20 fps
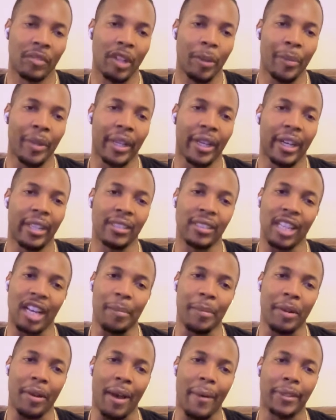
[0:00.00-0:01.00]
because I
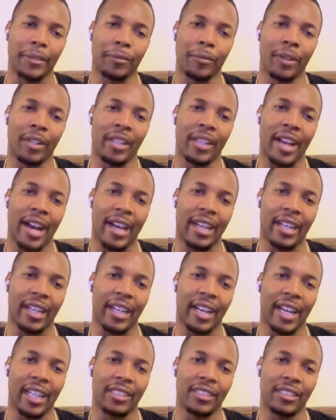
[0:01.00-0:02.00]
was running out
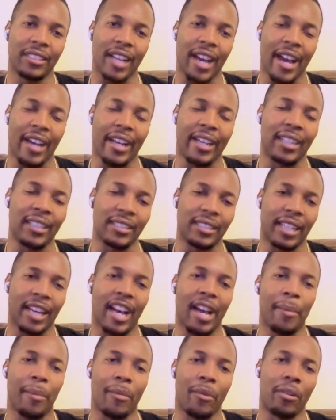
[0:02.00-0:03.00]
of
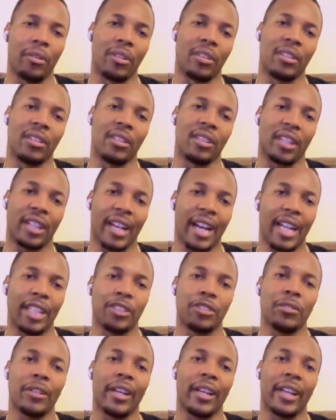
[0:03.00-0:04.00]
time on the
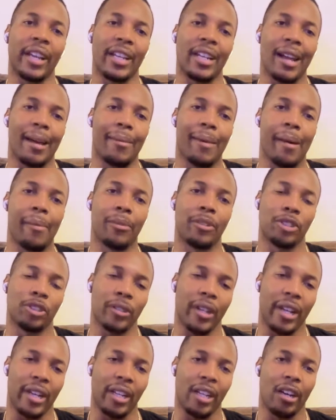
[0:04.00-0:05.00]
contract, and I was
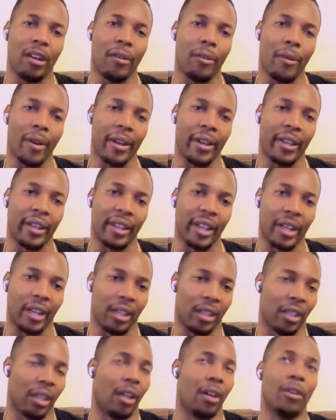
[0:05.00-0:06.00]
trying to go and
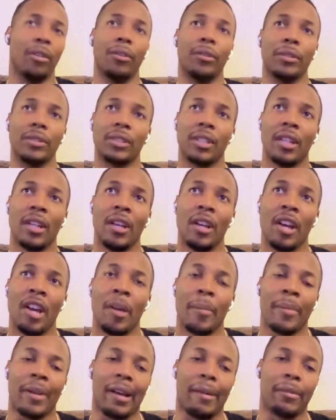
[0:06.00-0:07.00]
close,
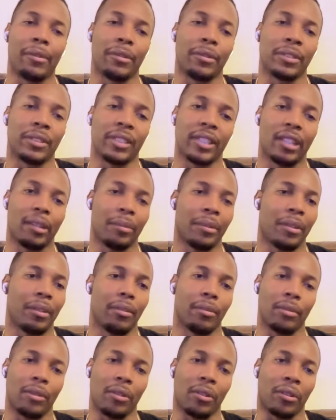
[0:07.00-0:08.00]
but I was
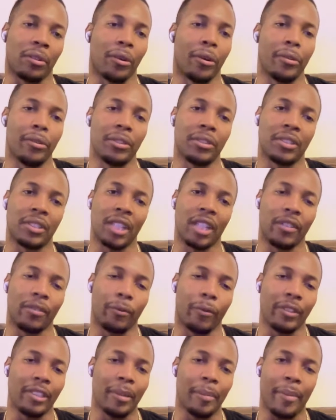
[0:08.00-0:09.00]
going to stuff
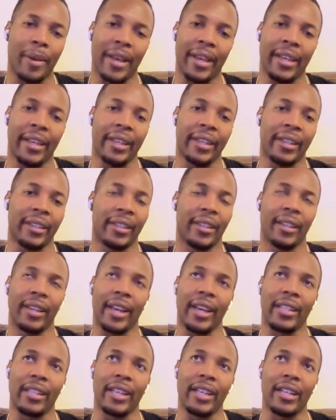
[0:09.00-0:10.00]
with the bank,
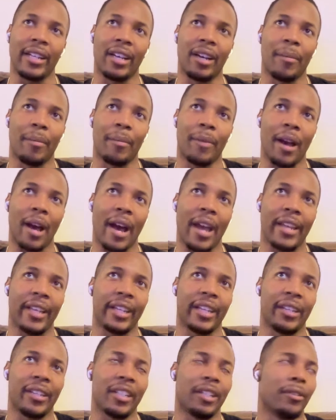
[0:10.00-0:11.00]
and then
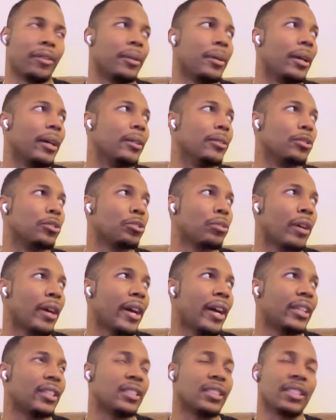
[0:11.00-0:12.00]
I
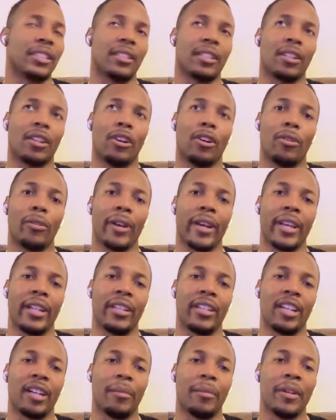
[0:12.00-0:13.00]
tried to go
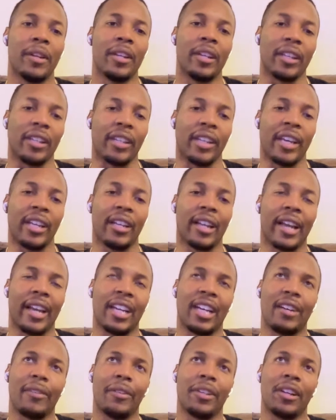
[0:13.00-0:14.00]
and get like
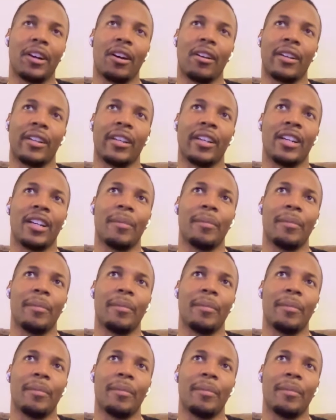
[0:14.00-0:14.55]
a, what do you call it,